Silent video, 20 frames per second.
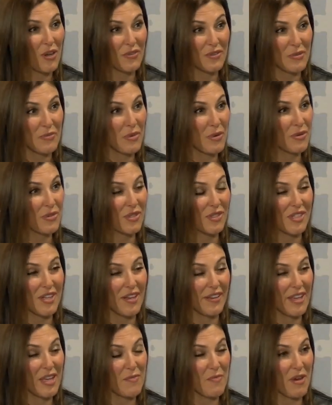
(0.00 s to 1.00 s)
and we were just
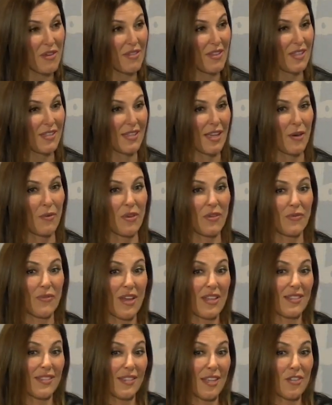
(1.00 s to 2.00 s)
talking about this, how we've
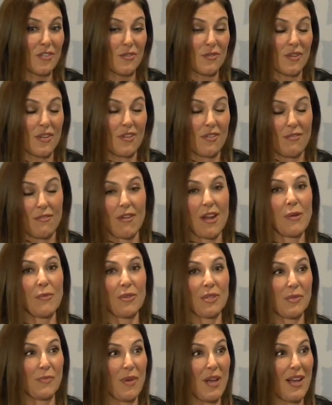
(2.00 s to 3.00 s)
had such a great
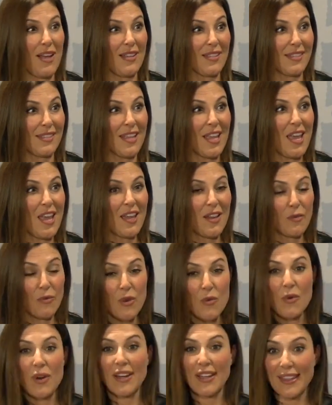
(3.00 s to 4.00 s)
response.
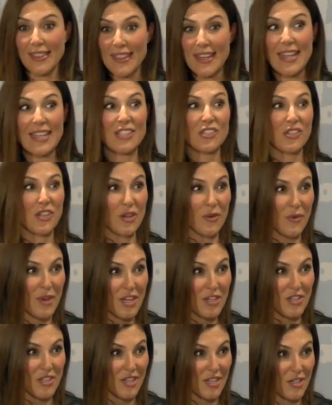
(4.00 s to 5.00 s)
We want to get the next
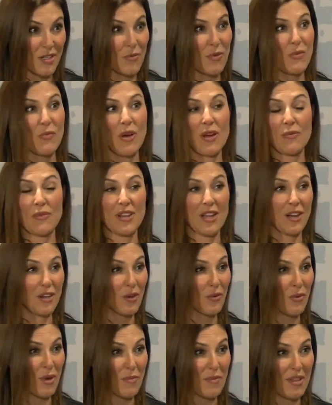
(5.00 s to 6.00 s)
generation into. We want
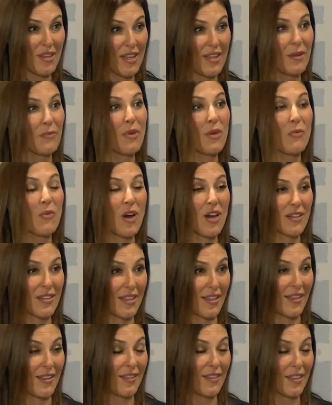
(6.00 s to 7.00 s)
younger women, and we want
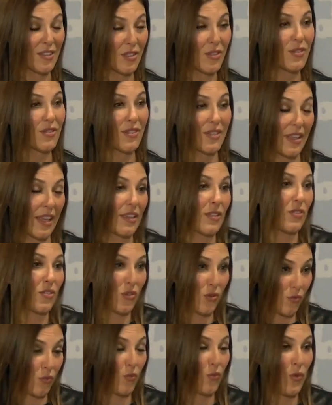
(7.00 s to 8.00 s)

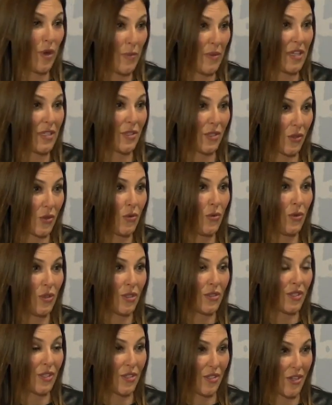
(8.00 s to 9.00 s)
women in
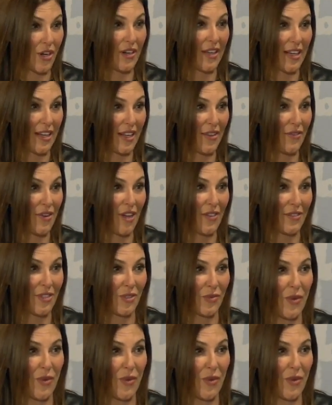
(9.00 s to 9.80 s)
school to start getting involved as well.